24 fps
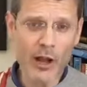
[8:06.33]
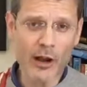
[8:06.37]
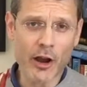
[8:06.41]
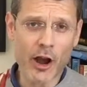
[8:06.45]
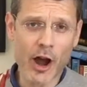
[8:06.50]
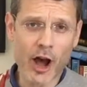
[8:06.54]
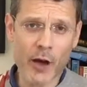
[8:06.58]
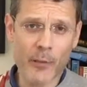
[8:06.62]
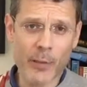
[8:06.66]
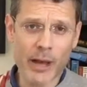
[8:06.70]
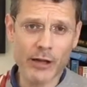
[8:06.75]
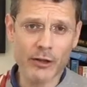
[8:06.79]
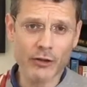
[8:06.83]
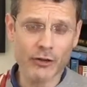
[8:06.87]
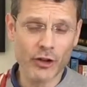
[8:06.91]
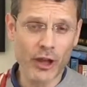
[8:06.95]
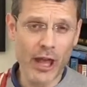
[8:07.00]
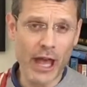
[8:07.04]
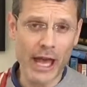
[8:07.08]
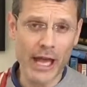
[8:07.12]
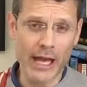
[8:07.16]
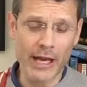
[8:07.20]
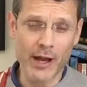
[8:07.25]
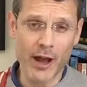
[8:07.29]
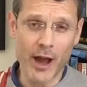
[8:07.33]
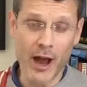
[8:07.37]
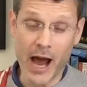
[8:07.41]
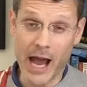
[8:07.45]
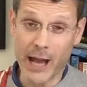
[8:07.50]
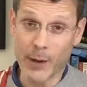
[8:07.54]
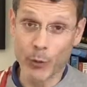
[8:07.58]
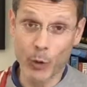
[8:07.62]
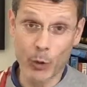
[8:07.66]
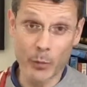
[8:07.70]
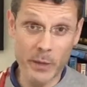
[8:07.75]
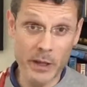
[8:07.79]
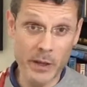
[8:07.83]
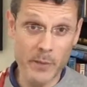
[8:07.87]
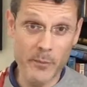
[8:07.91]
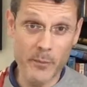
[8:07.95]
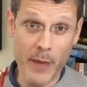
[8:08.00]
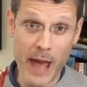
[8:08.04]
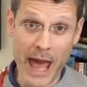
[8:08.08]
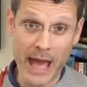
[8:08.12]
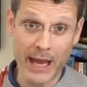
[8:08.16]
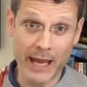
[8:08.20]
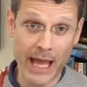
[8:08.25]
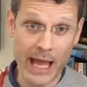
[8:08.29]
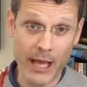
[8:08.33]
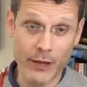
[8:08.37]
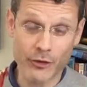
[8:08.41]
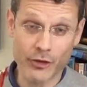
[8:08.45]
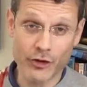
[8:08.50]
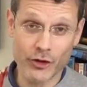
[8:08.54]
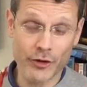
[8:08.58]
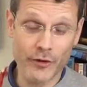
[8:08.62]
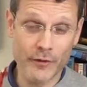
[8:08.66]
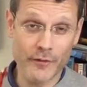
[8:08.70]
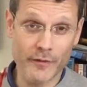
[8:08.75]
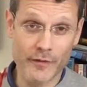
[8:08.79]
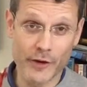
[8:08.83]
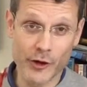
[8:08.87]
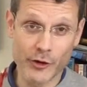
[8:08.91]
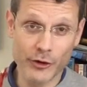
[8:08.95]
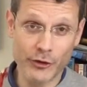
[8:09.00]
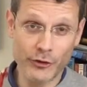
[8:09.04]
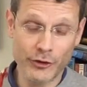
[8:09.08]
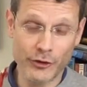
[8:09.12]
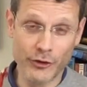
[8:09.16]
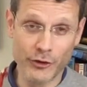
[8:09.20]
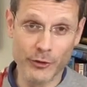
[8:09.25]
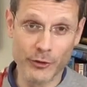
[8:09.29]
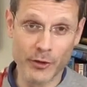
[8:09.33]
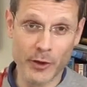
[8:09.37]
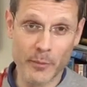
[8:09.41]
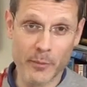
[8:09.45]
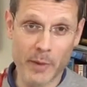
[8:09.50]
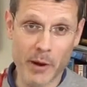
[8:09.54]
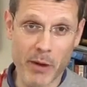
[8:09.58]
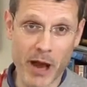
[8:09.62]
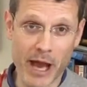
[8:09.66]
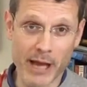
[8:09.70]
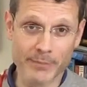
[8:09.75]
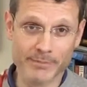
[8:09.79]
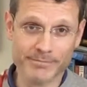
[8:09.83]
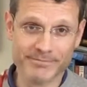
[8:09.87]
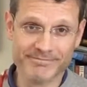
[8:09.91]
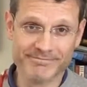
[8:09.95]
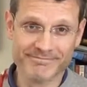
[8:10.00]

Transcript: comments, and I will be back at you very soon. Bye-bye.